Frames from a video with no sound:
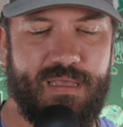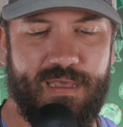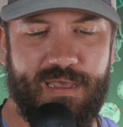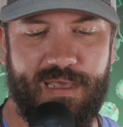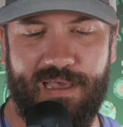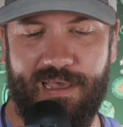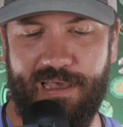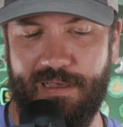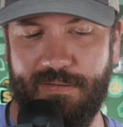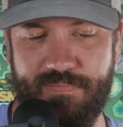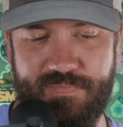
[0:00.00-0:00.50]

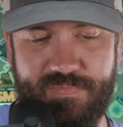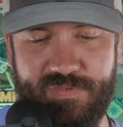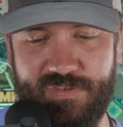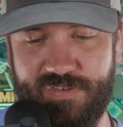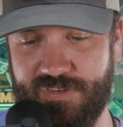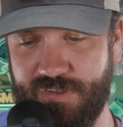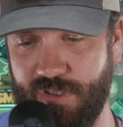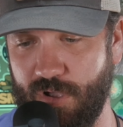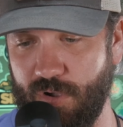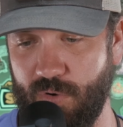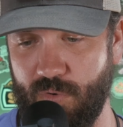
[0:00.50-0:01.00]
Um,
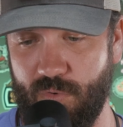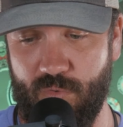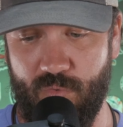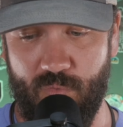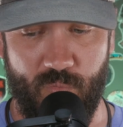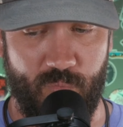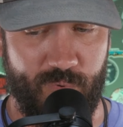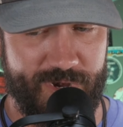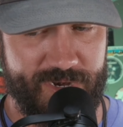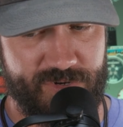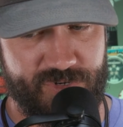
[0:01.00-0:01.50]
so
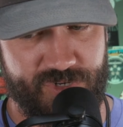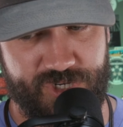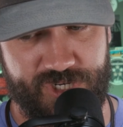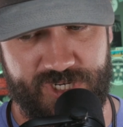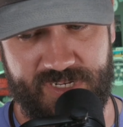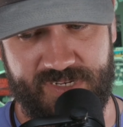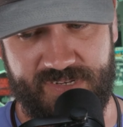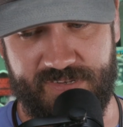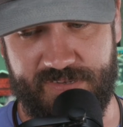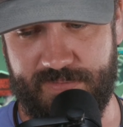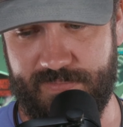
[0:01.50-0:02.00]
we're
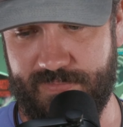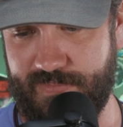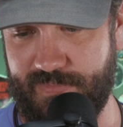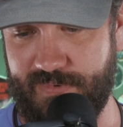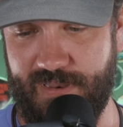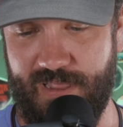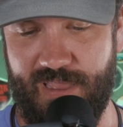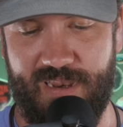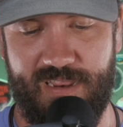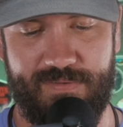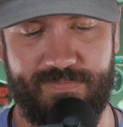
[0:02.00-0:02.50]
just
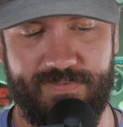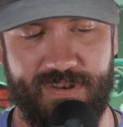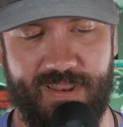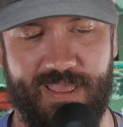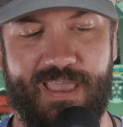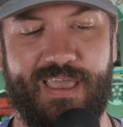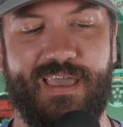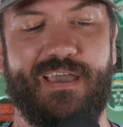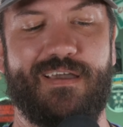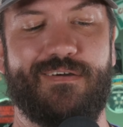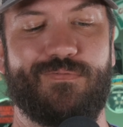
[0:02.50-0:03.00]
not even
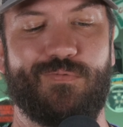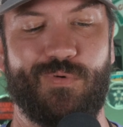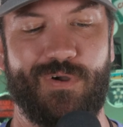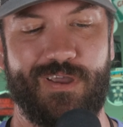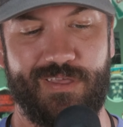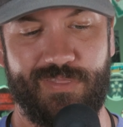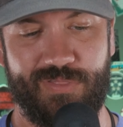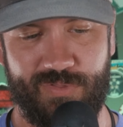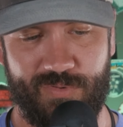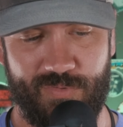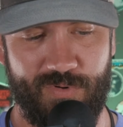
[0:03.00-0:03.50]

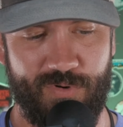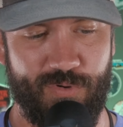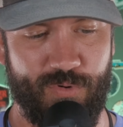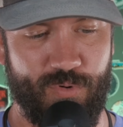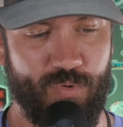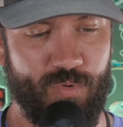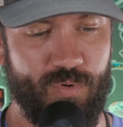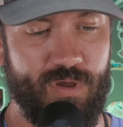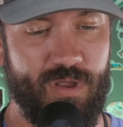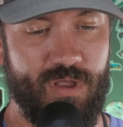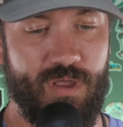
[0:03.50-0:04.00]
halfway
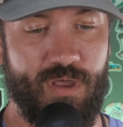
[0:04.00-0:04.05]
through.